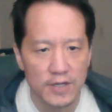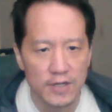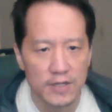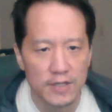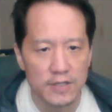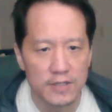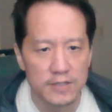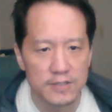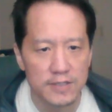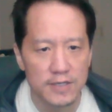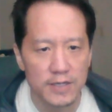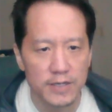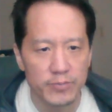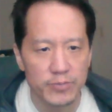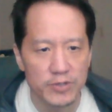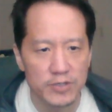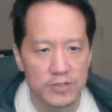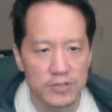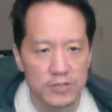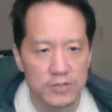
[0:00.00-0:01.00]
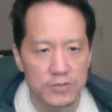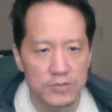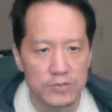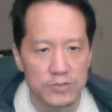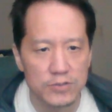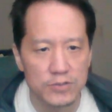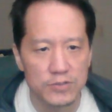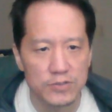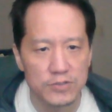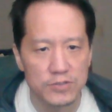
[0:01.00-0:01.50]
This can't be a 2,
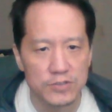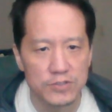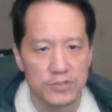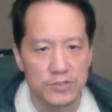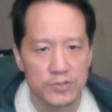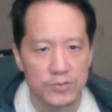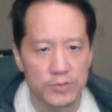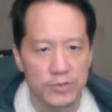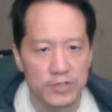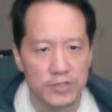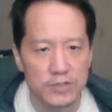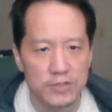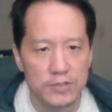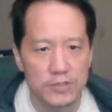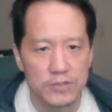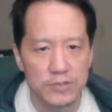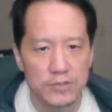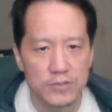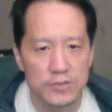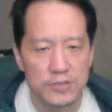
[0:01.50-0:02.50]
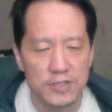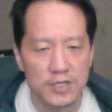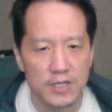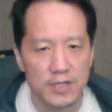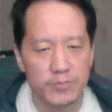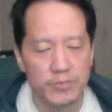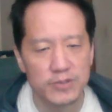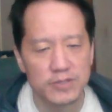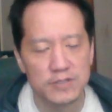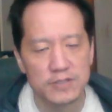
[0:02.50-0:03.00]
so this is 3 and 2. This
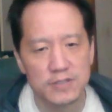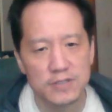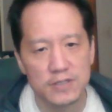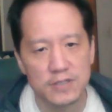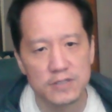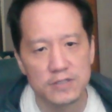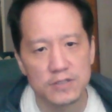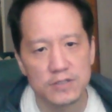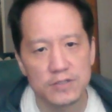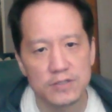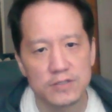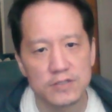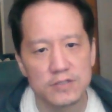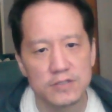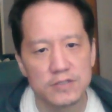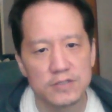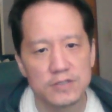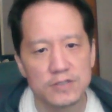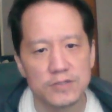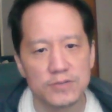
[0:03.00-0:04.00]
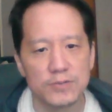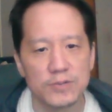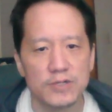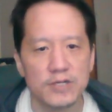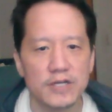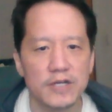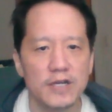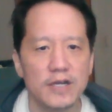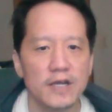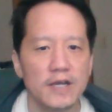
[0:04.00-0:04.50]
can't be 6, so this is
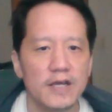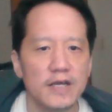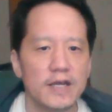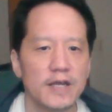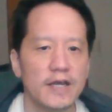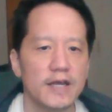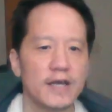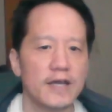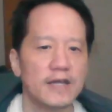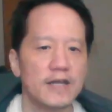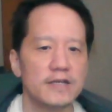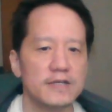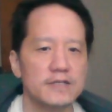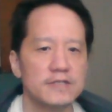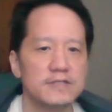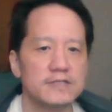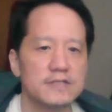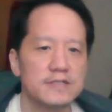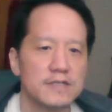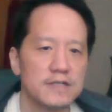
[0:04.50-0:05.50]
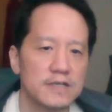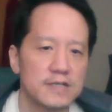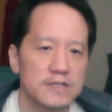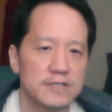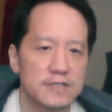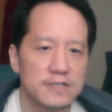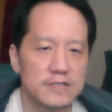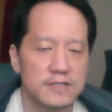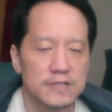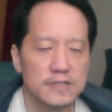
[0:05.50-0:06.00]
3 and a
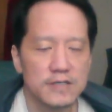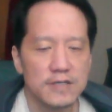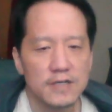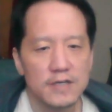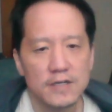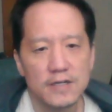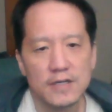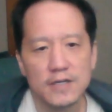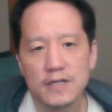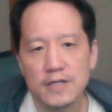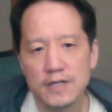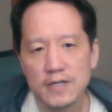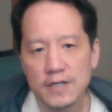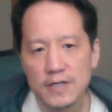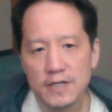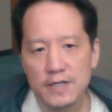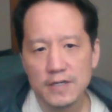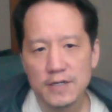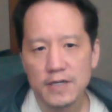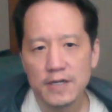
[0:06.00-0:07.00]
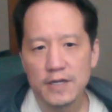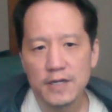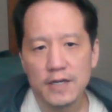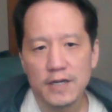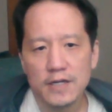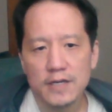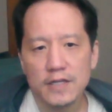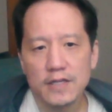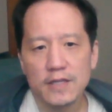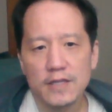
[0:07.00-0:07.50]
6.
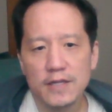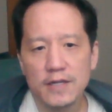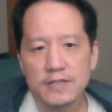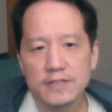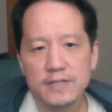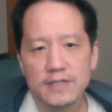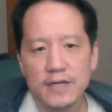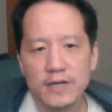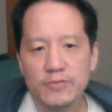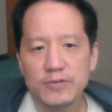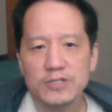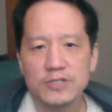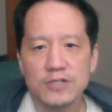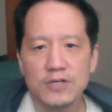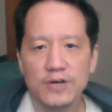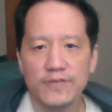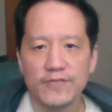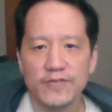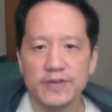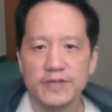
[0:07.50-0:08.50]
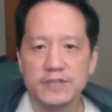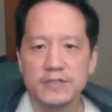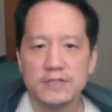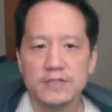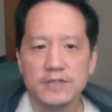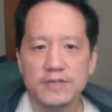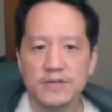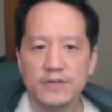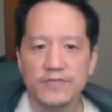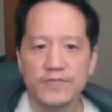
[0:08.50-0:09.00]
And that's how we solve
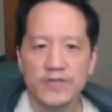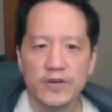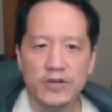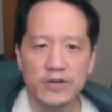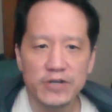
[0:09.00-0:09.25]
it. Very